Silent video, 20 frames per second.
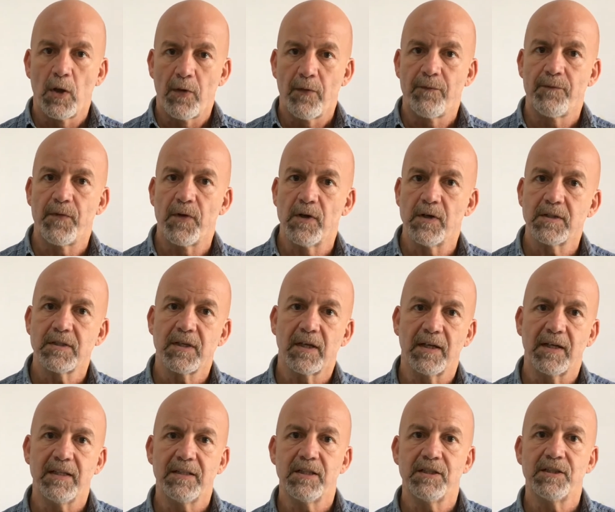First, I
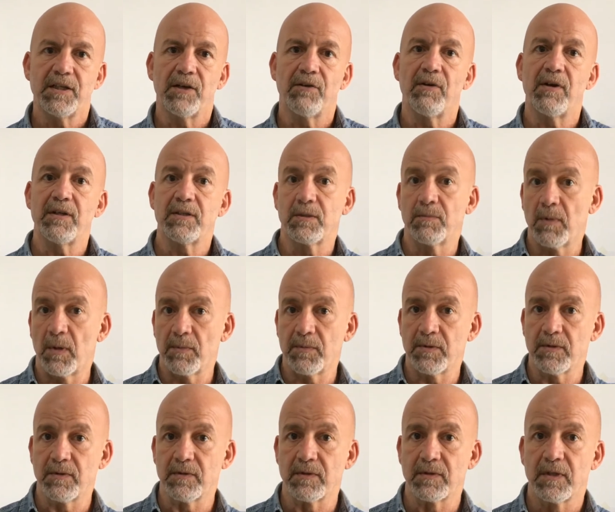need to generate some
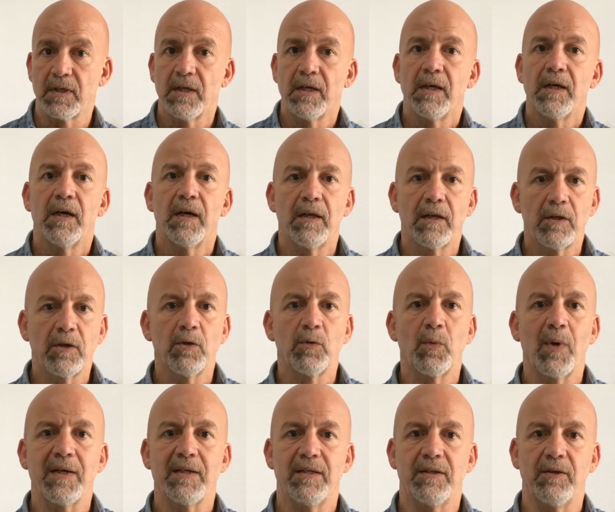options, and a good
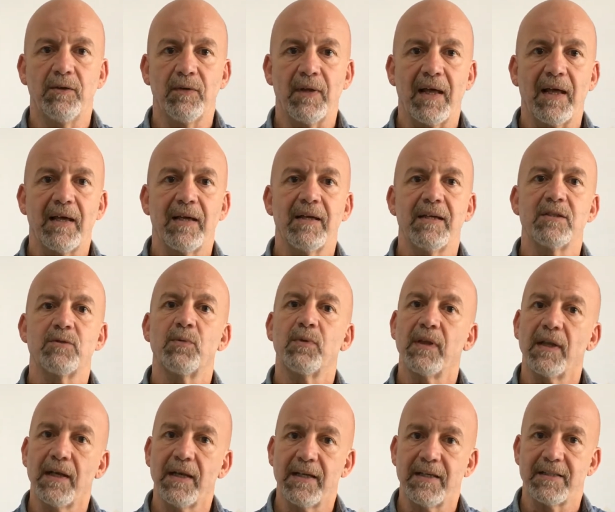way to do that is with a
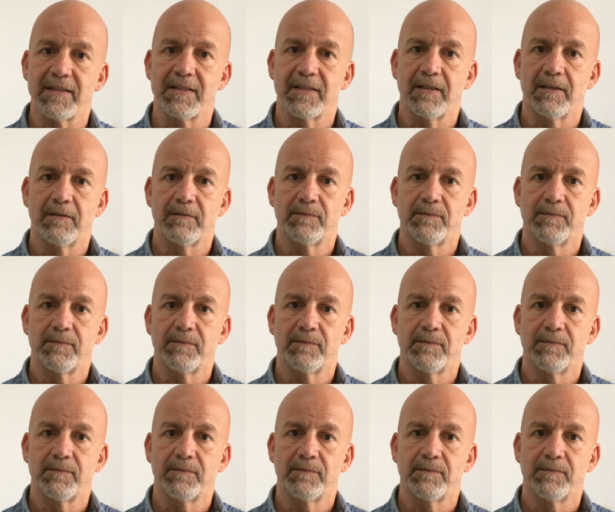list.